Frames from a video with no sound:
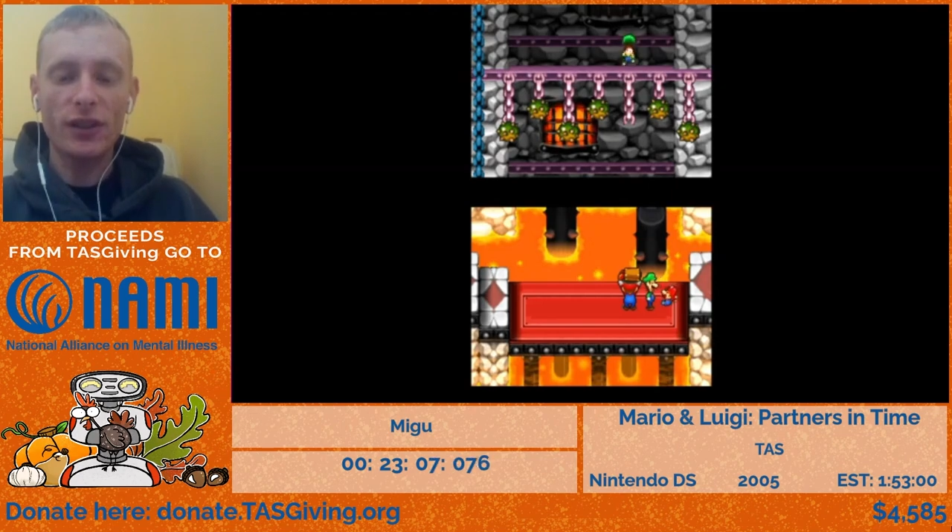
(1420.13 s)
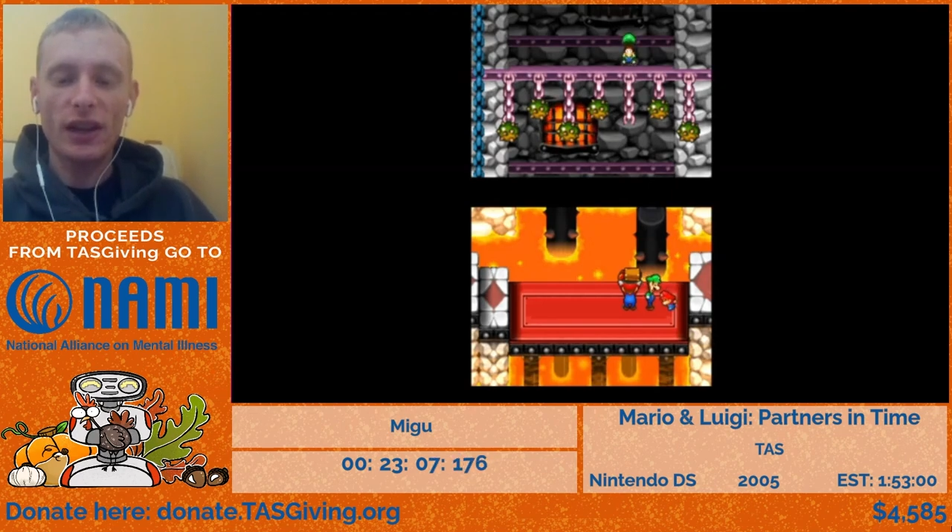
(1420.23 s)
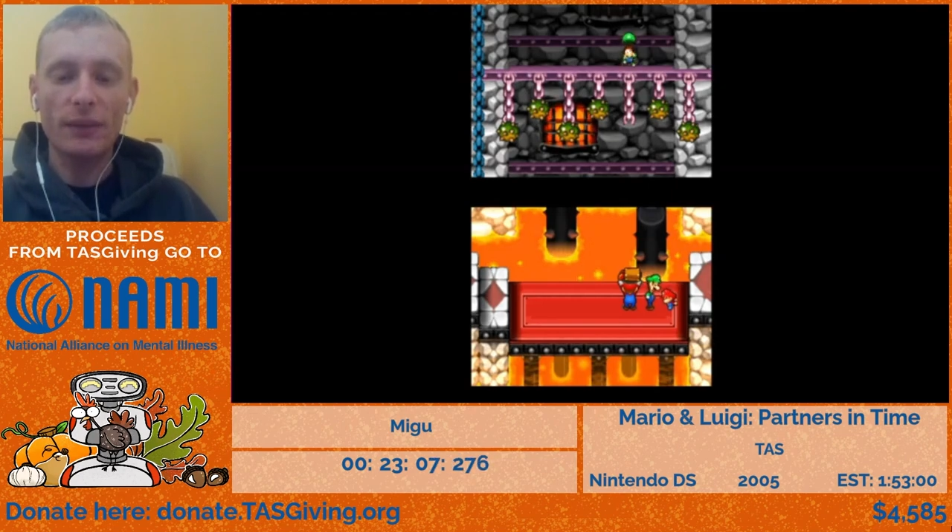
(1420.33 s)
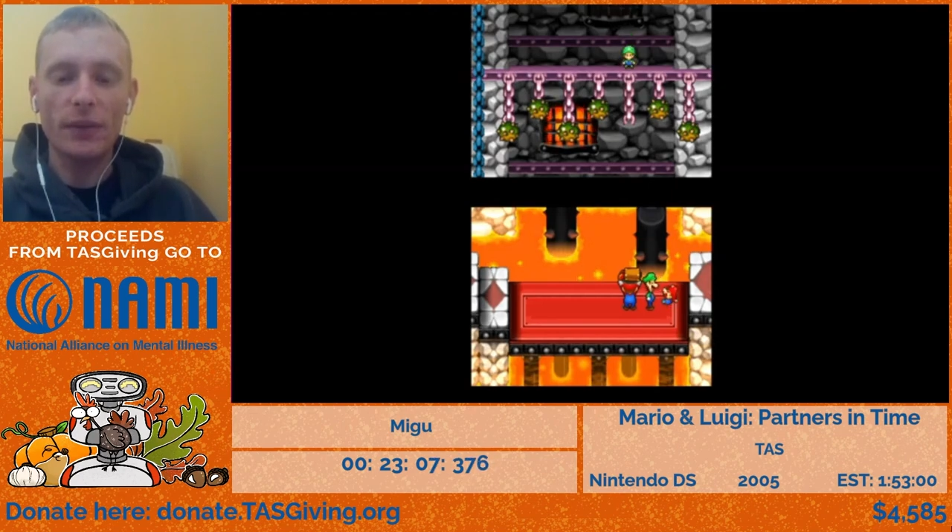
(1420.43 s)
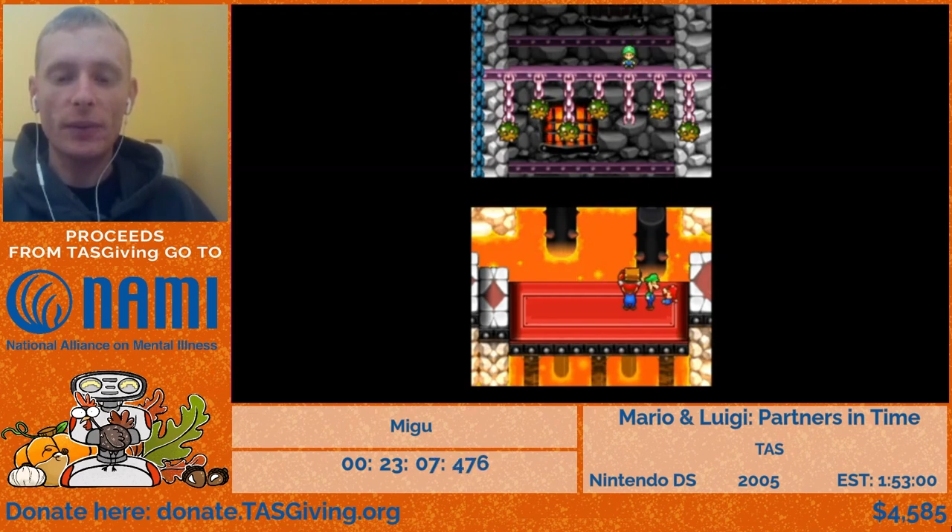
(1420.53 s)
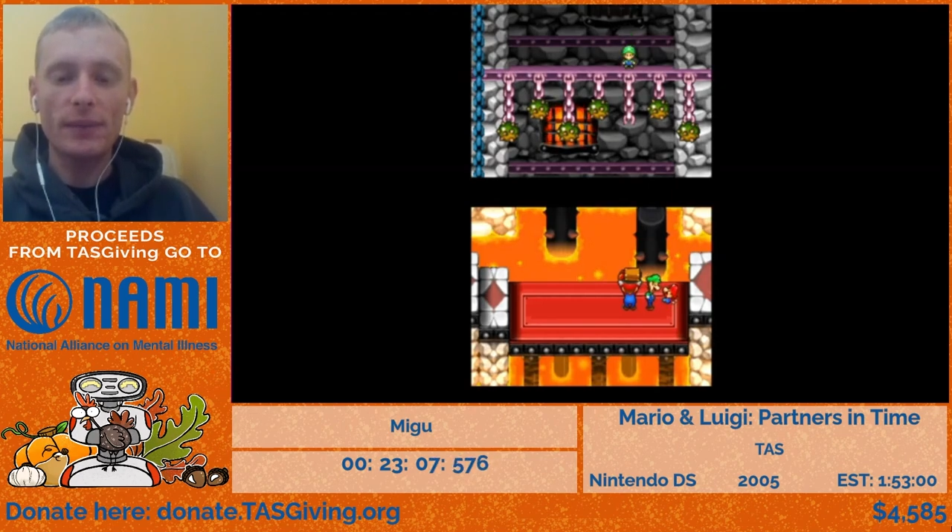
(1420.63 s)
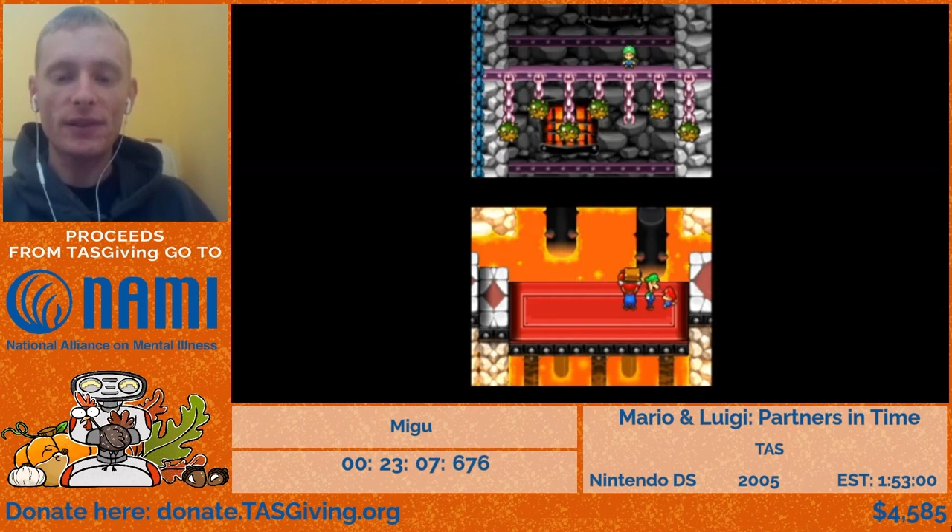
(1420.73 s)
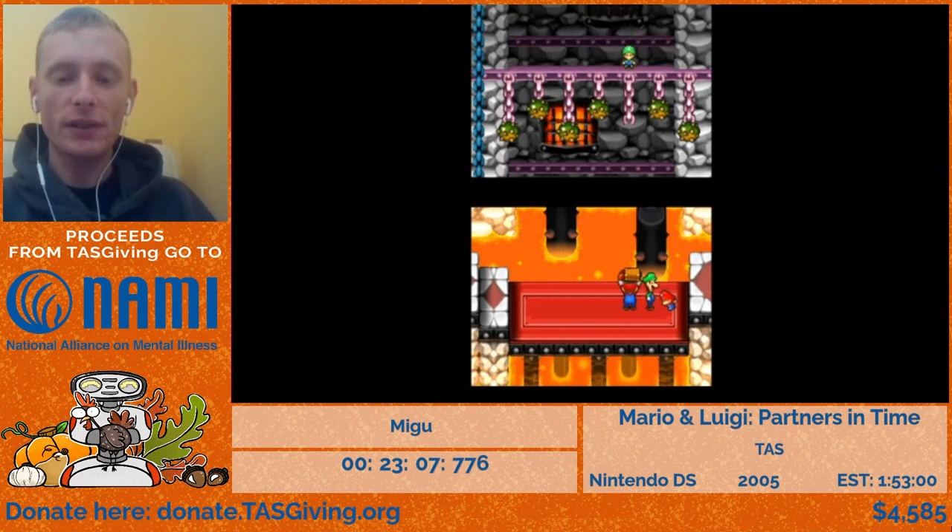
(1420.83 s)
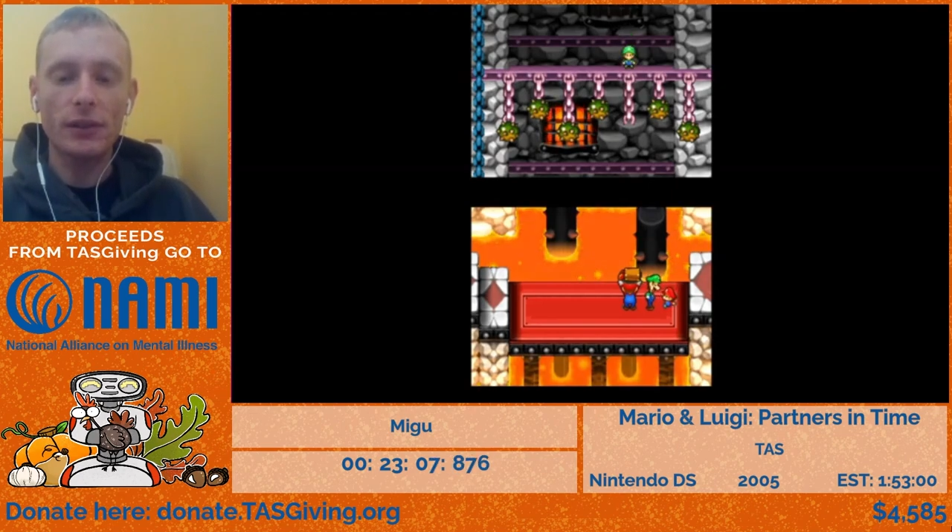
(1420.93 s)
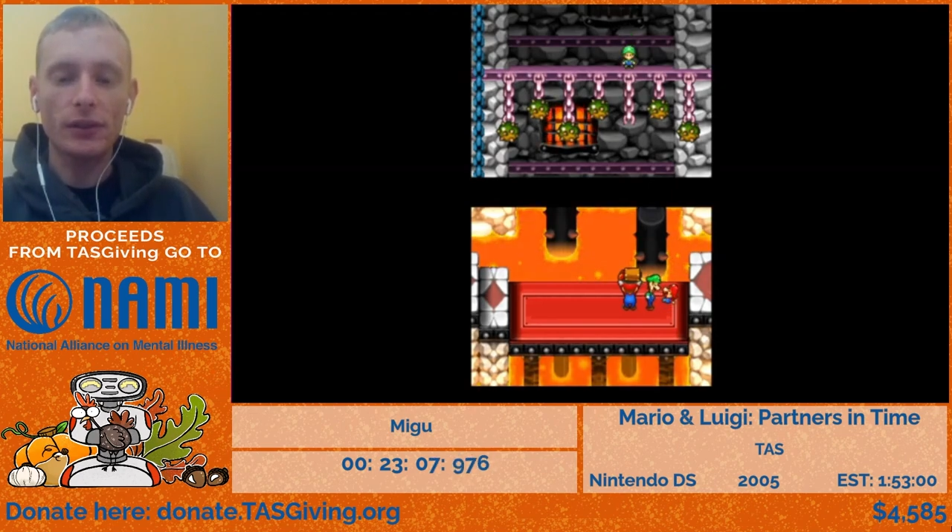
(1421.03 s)
time, the babies
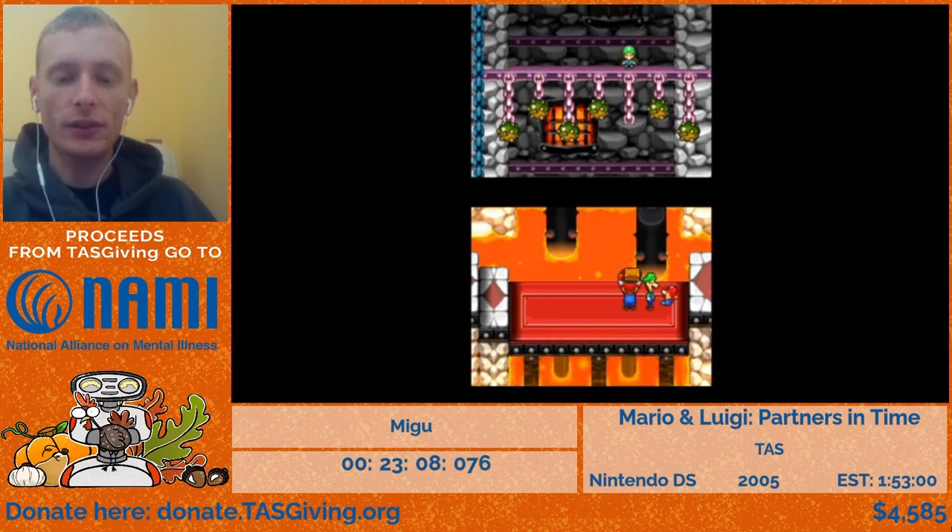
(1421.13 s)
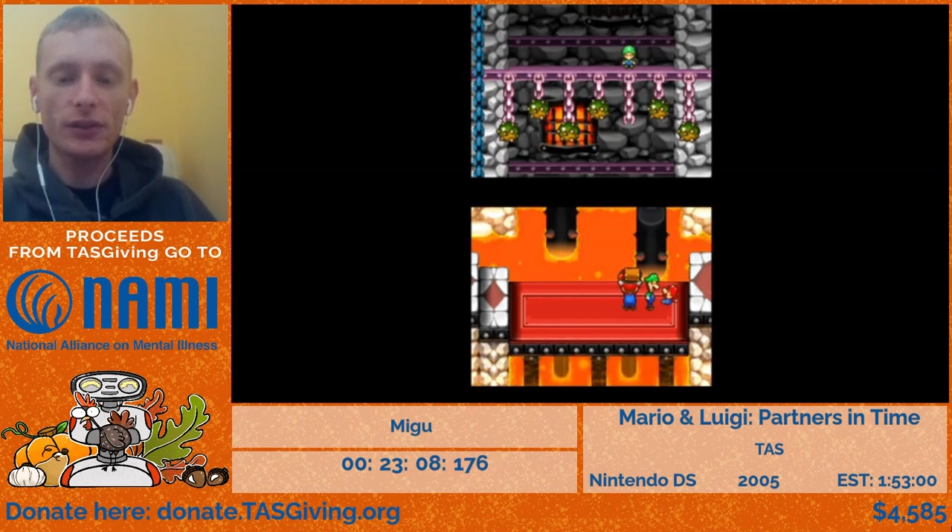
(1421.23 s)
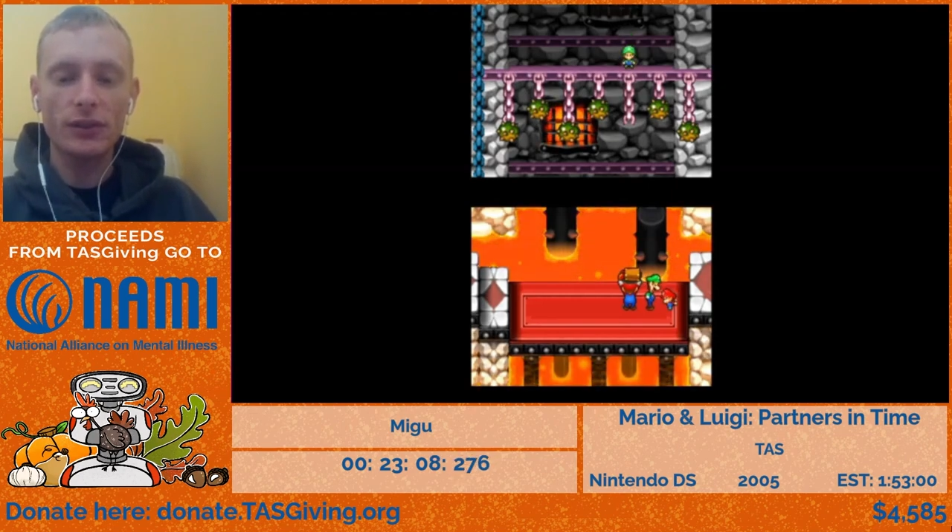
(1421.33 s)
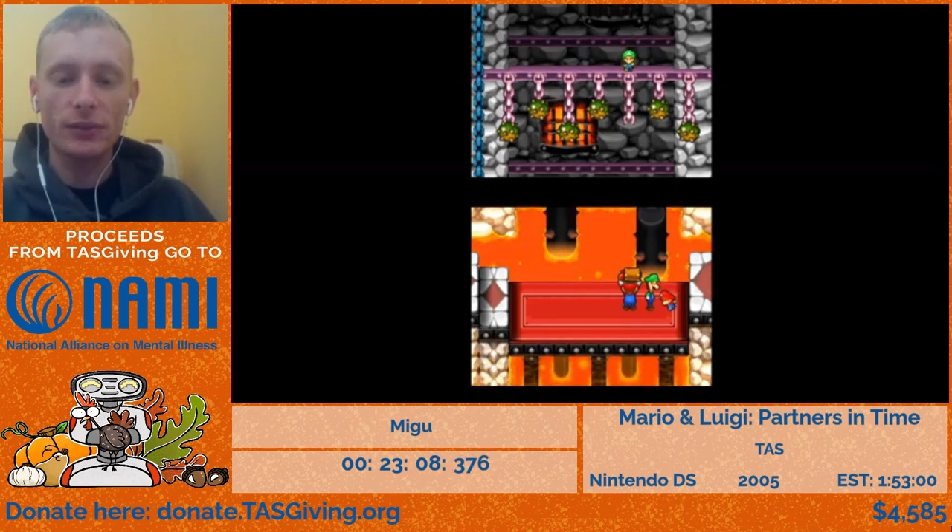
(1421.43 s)
and adults.